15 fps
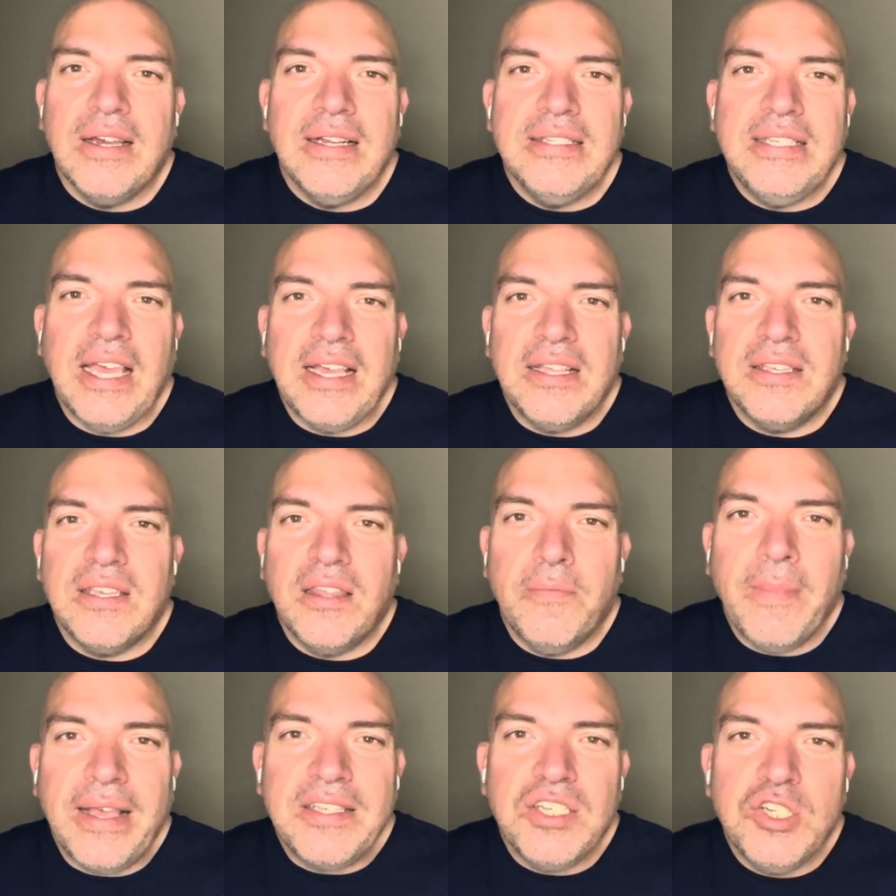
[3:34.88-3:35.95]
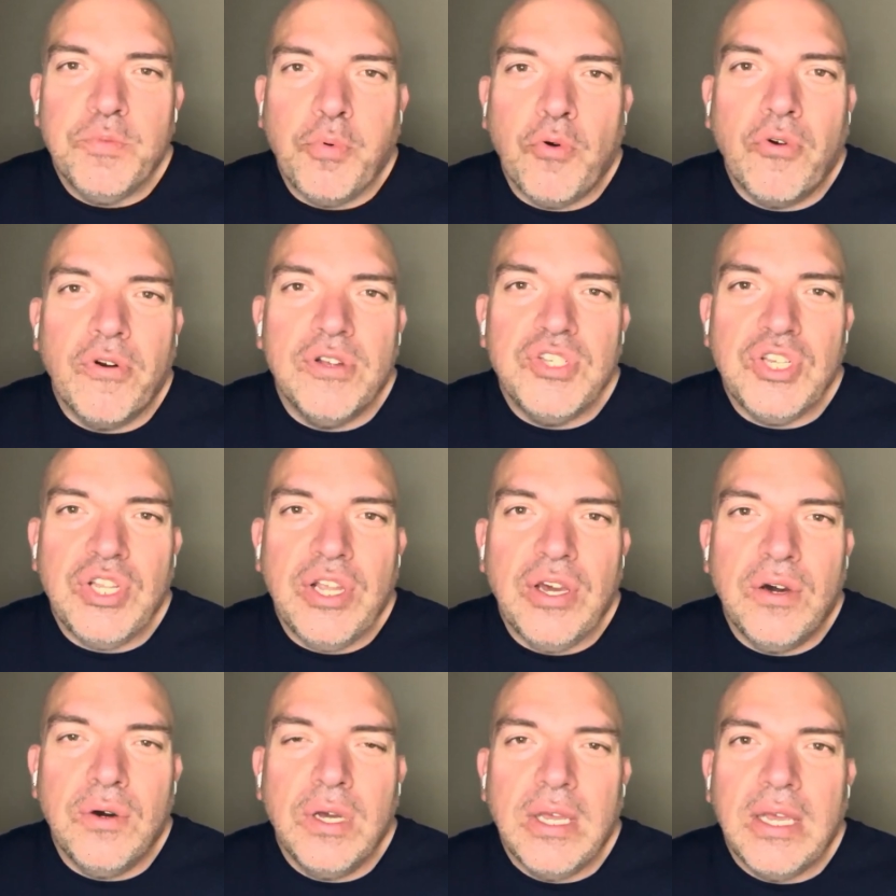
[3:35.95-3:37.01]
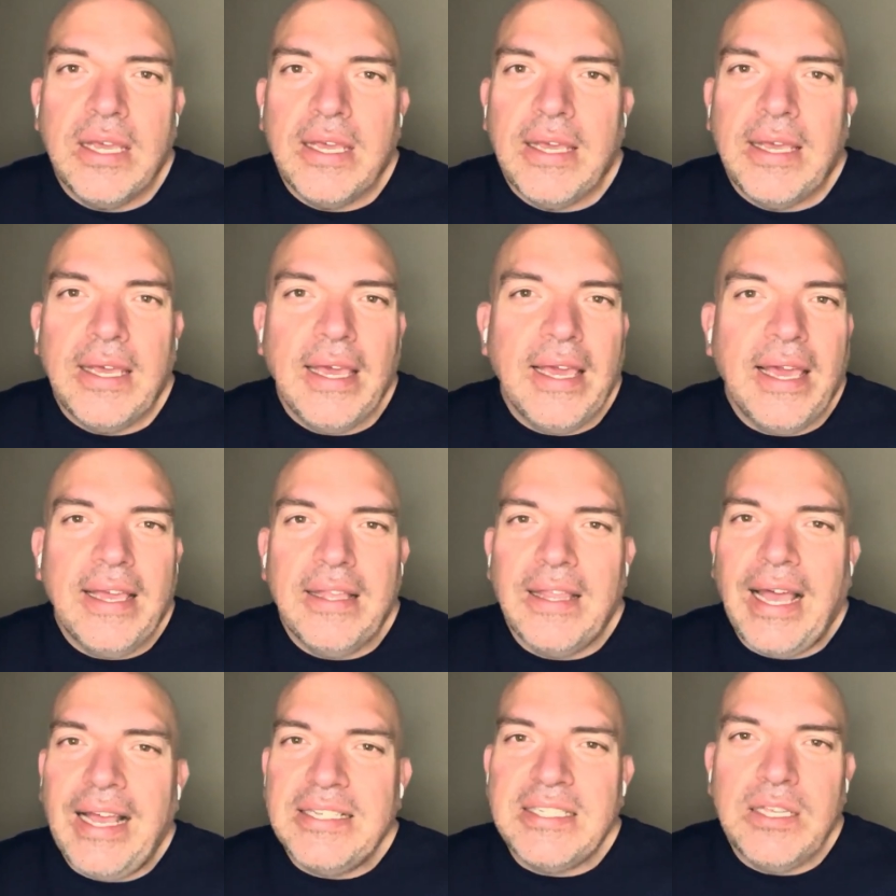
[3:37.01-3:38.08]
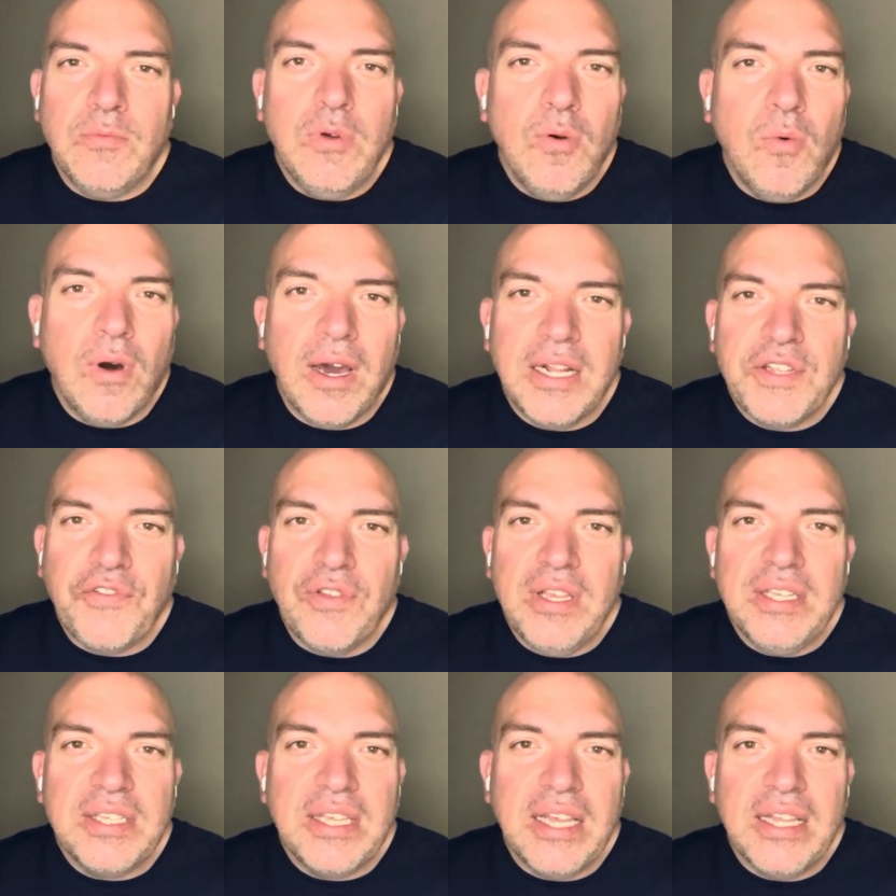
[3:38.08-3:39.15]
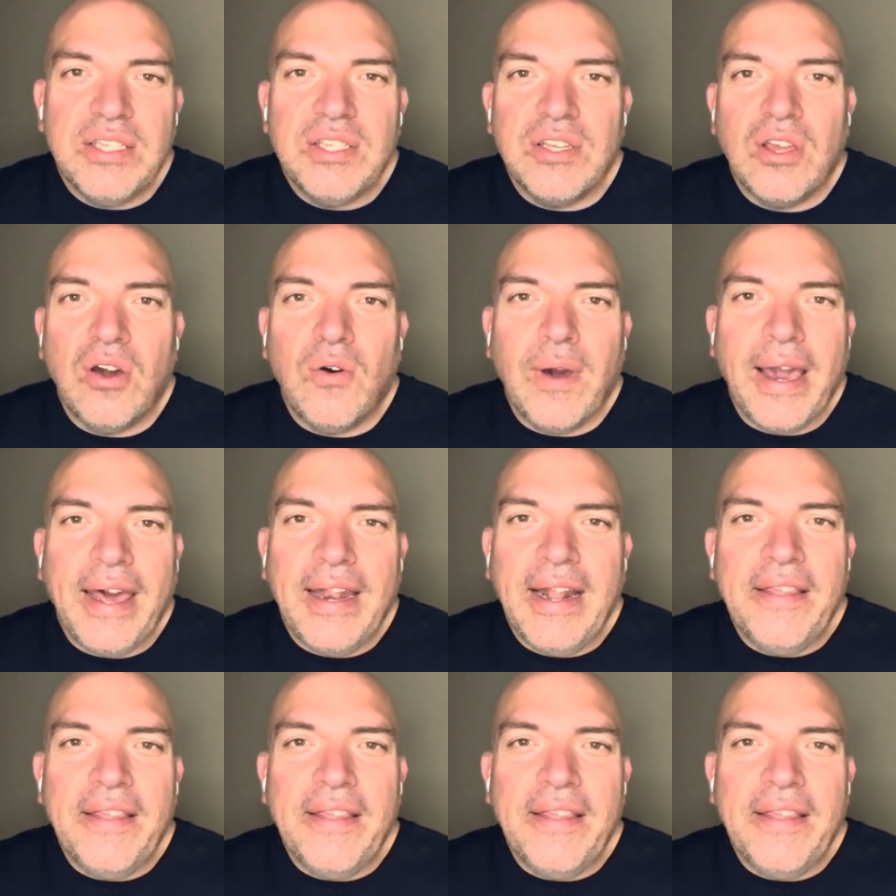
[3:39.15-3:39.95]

taken to the message boards, the last thing we want is for these kids to go at it.